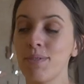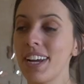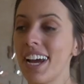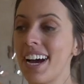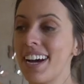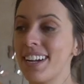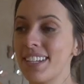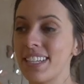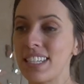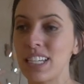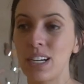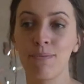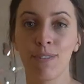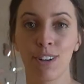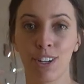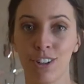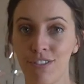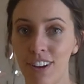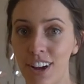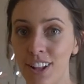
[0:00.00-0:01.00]
We had so
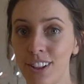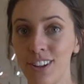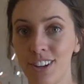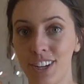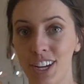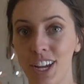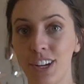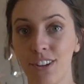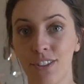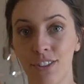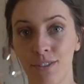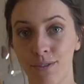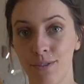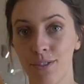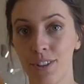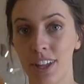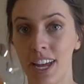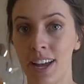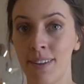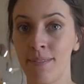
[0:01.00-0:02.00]
much fun looking through
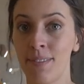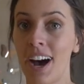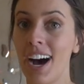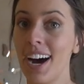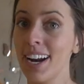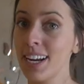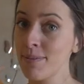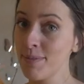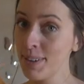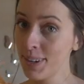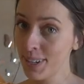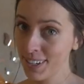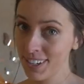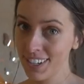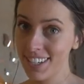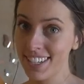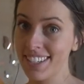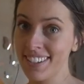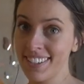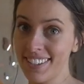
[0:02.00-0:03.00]
them.
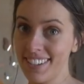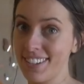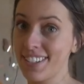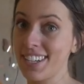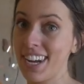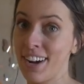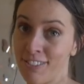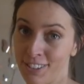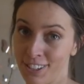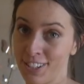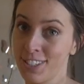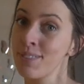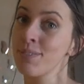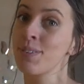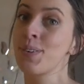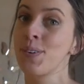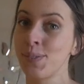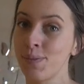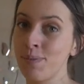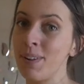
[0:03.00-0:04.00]
Honeymooners, there's definitely
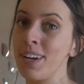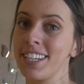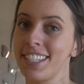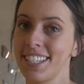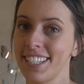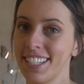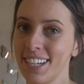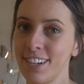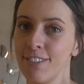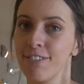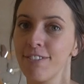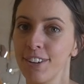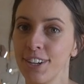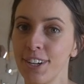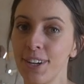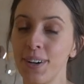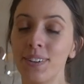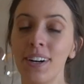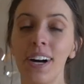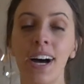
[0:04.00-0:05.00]
some cool places here for
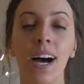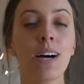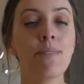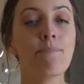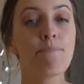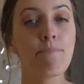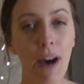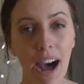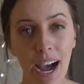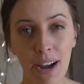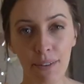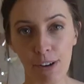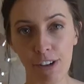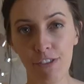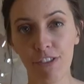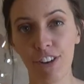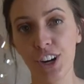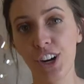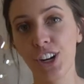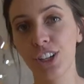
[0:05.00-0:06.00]
you. But we
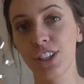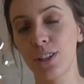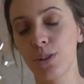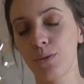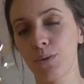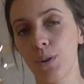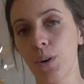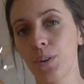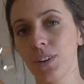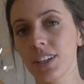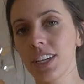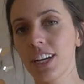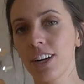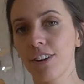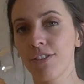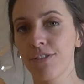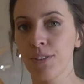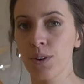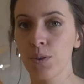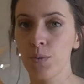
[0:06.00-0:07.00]
figured since we're only
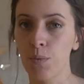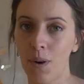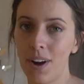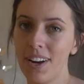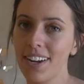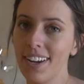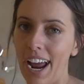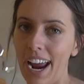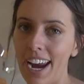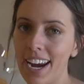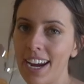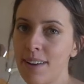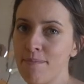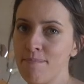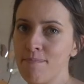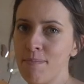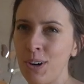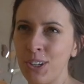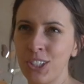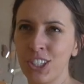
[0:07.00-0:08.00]
here for one night
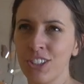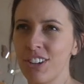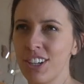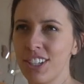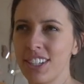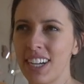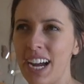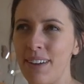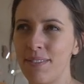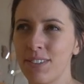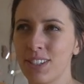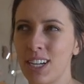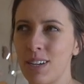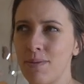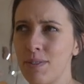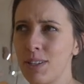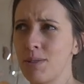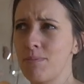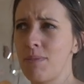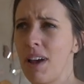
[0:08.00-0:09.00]
and most of our time is gonna
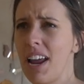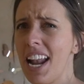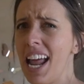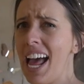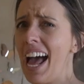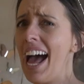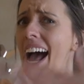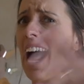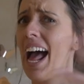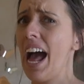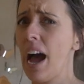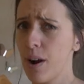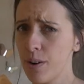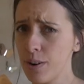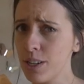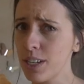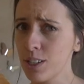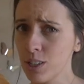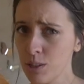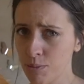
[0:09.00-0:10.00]
be spent
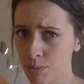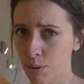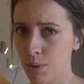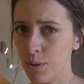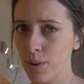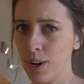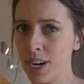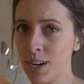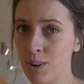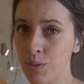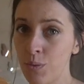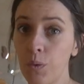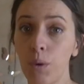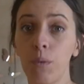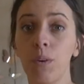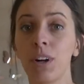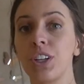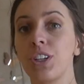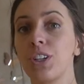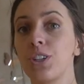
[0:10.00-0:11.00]
out exploring, we
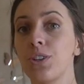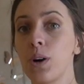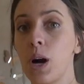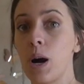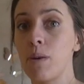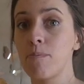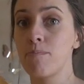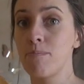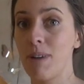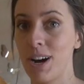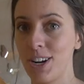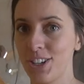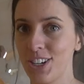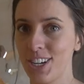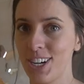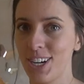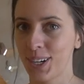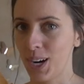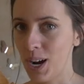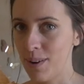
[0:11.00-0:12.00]
wanted to do a
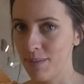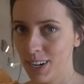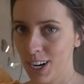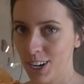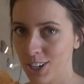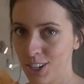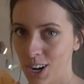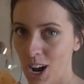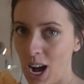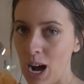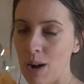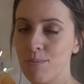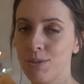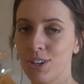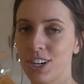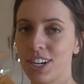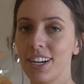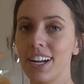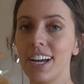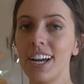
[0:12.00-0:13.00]
budget accommodation
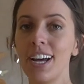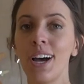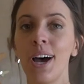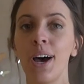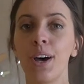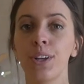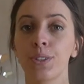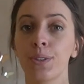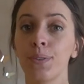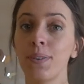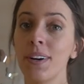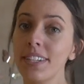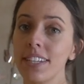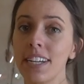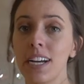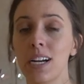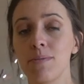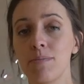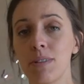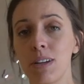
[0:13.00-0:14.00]
option. So we went to
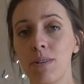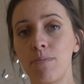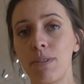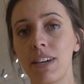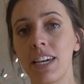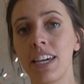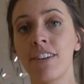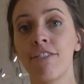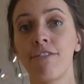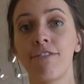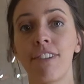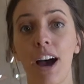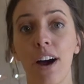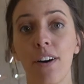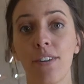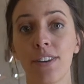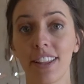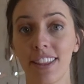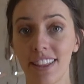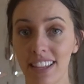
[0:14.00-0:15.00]
Airbnb,
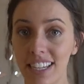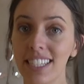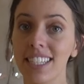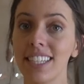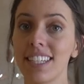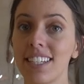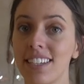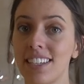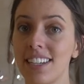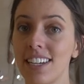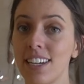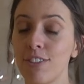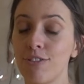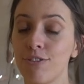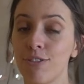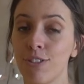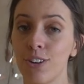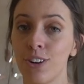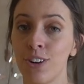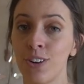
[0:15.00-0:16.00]
found this listing
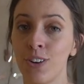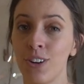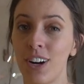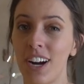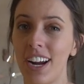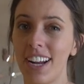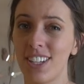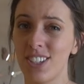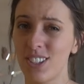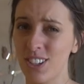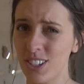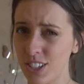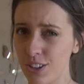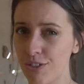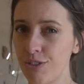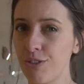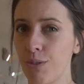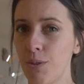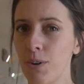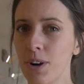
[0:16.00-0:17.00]
for, it starts at
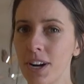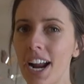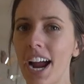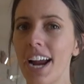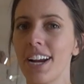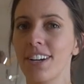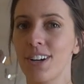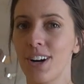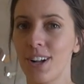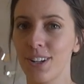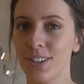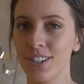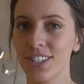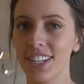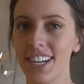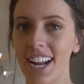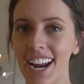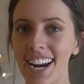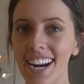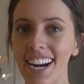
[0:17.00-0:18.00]
$49 a
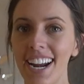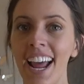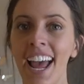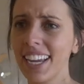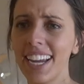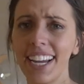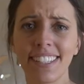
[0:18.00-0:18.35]
night.